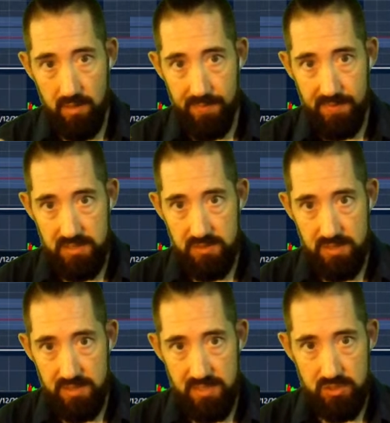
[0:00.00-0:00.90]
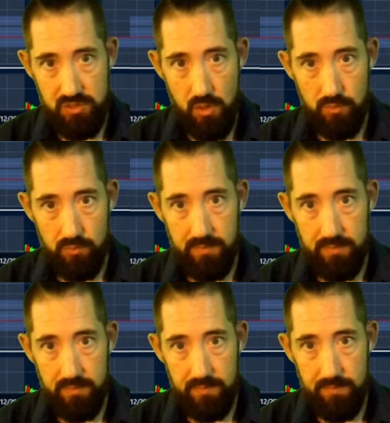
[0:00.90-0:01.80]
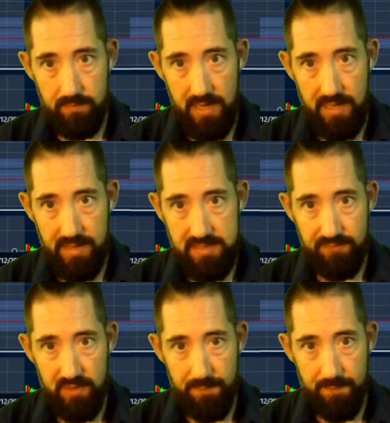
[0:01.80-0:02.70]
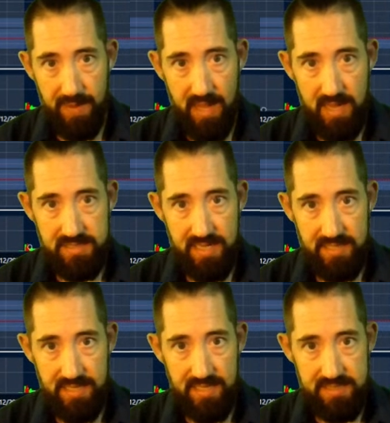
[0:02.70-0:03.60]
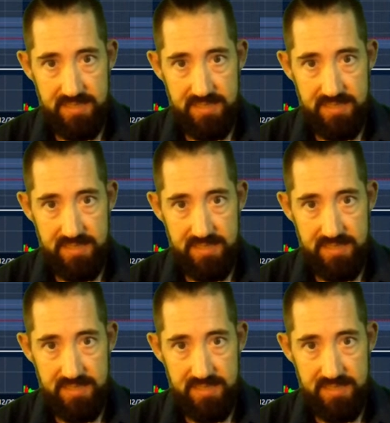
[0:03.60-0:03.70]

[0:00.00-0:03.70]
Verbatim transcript: up in this, this zone, right? And that's for the past 10 days.